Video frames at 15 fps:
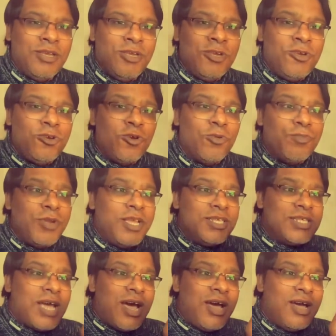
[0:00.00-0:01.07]
QP is
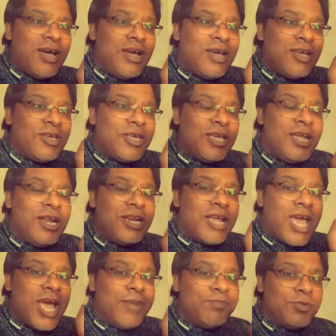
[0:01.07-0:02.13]
the heat
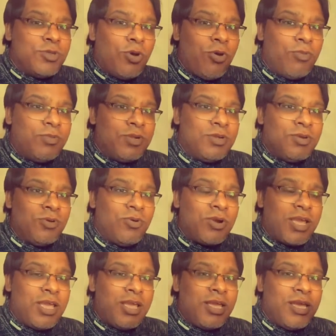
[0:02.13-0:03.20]
absorbed.
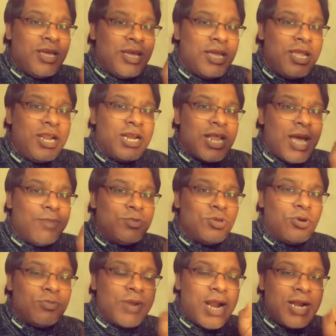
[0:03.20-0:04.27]
Okay, heat
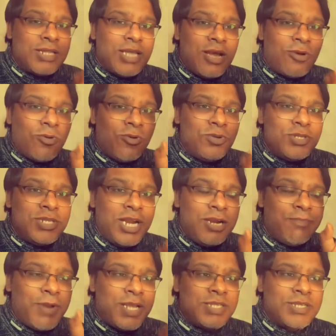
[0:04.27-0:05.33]
absorbed at the constant
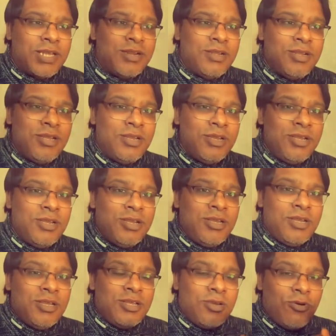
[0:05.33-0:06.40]
pressure.
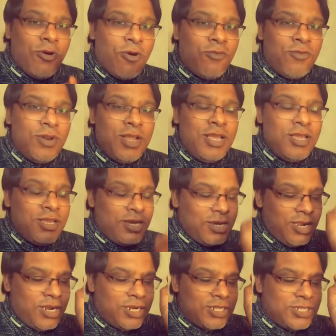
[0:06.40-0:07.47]
Hopefully
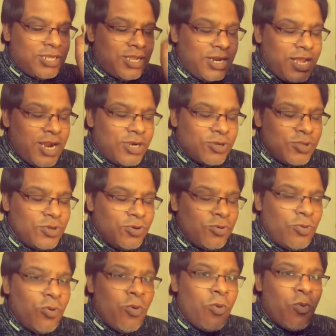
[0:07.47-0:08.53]
it is clear to you
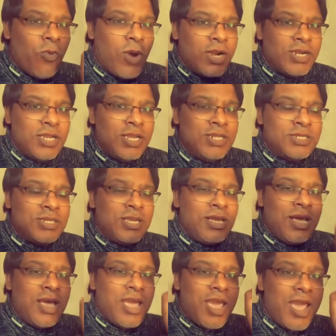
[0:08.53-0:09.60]
what is
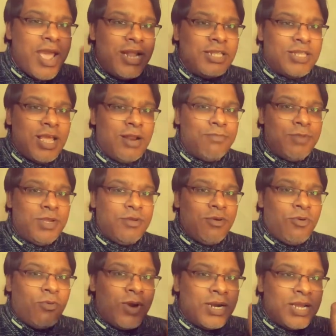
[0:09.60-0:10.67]
enthalpy,
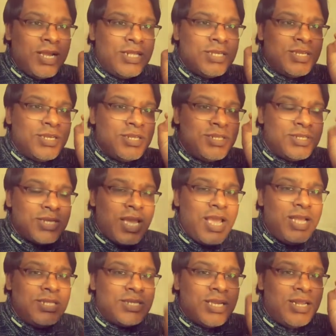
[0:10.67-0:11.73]
what is
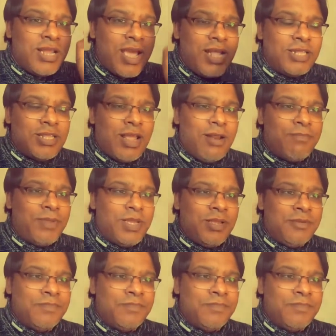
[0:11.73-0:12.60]
change in enthalpy.